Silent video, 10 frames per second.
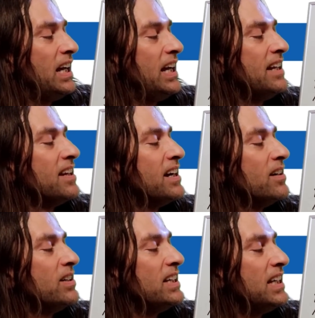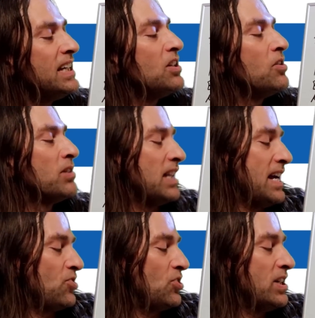In the EU
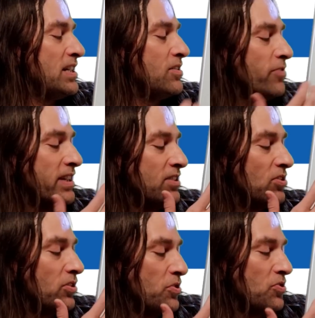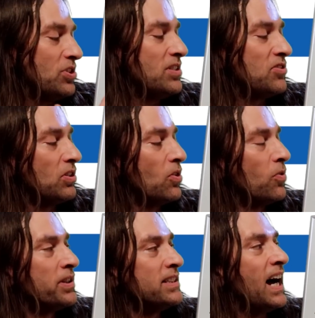election, Greek Solutions and
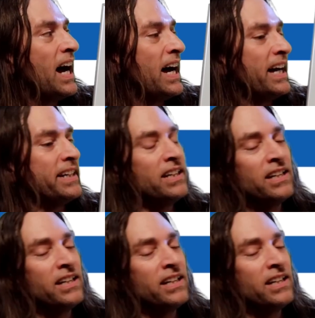Golden Dawn